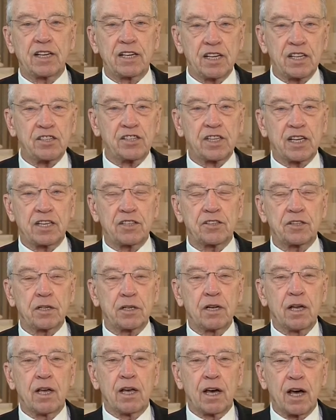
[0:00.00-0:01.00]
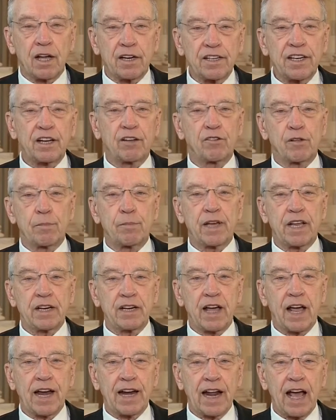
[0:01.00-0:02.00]
a decision until the
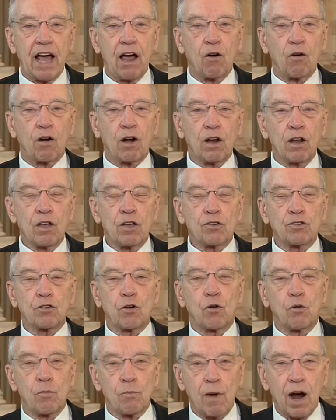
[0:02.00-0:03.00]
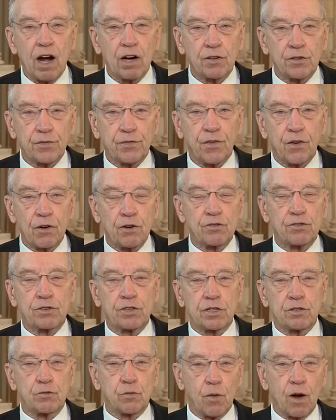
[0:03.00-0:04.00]
midnight hour. So March
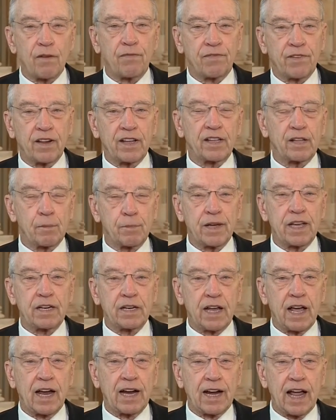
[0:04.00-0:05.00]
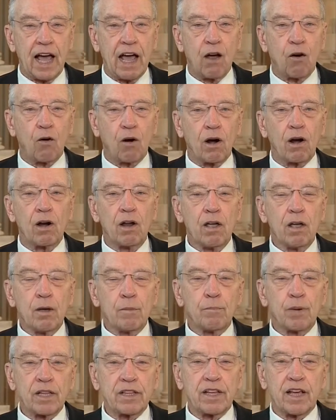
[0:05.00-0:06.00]
1st is roughly the midnight hour.
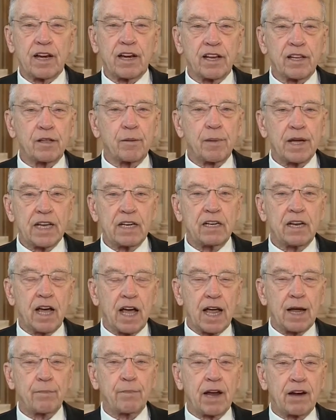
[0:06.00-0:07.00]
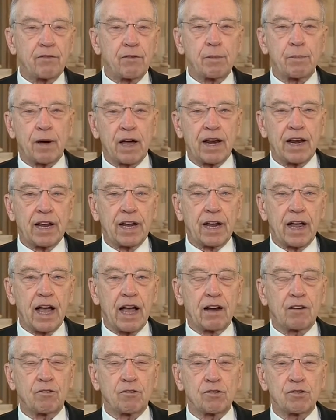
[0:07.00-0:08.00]
But then in the meantime, everybody in
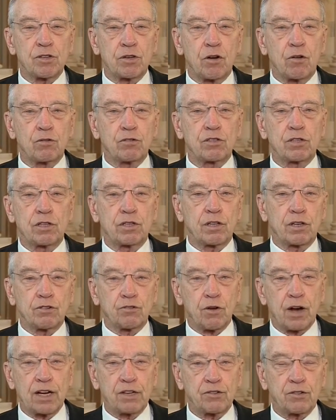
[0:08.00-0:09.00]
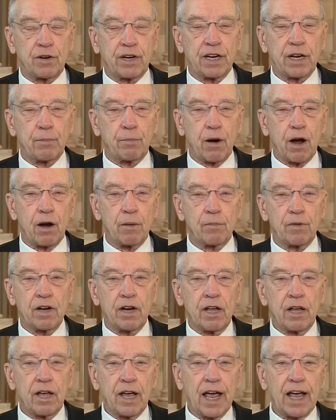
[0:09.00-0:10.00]
Congress knows that the Treasury
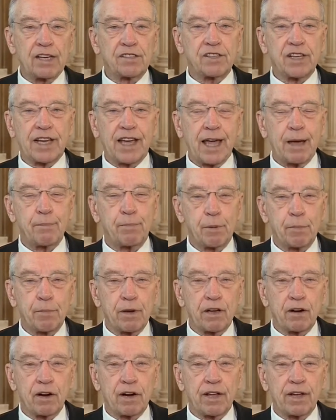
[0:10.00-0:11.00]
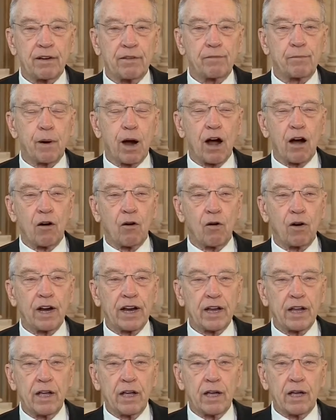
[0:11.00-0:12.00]
Department has the capability of
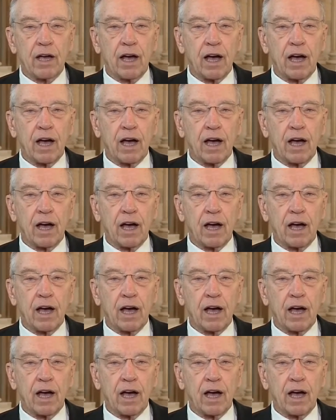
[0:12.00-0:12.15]
borrowing,